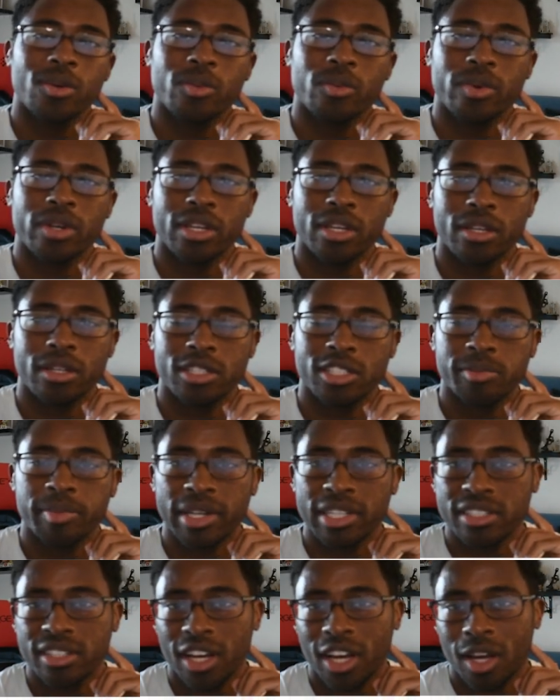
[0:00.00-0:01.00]
we
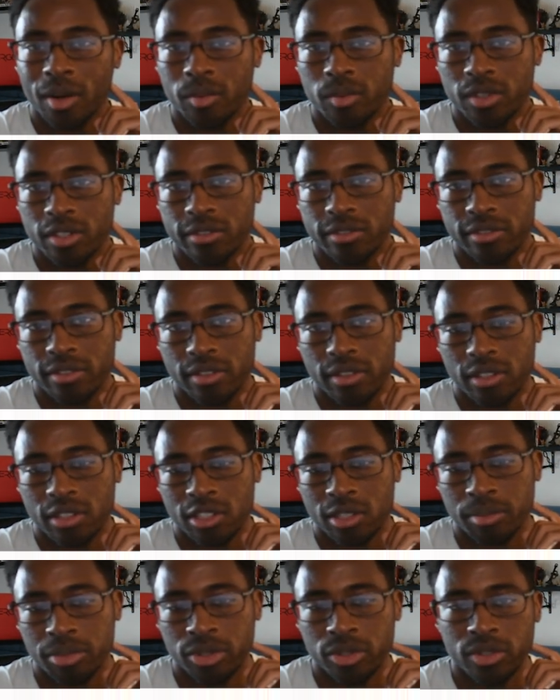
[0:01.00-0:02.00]
spend time with
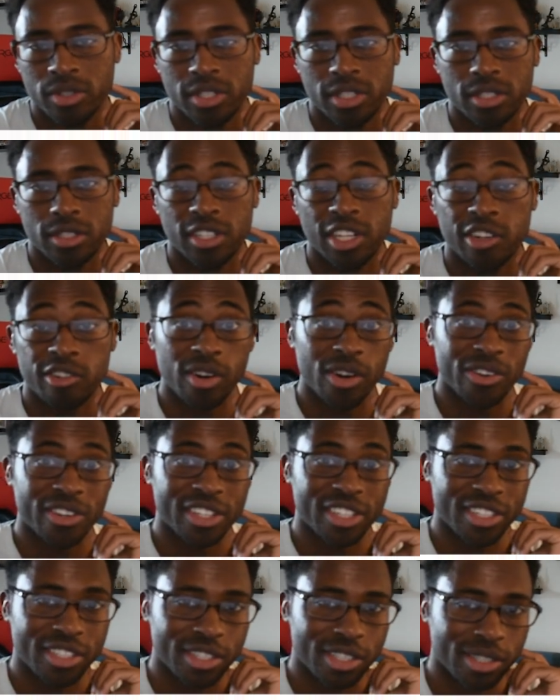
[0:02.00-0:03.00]
Laboon and
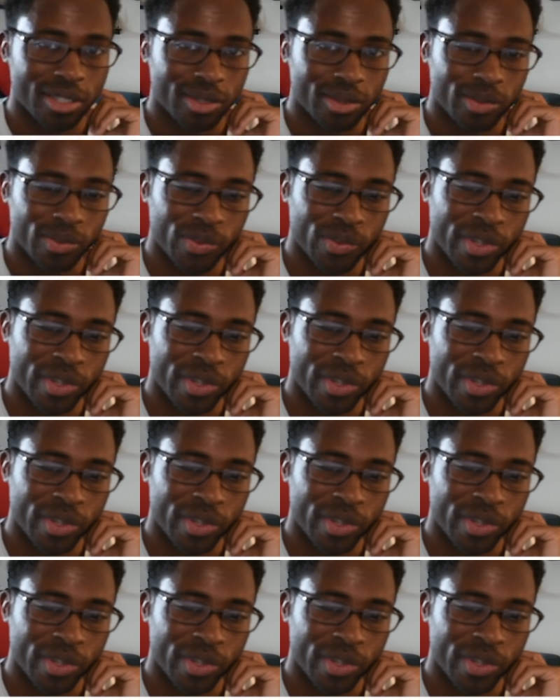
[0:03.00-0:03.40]
Crocus.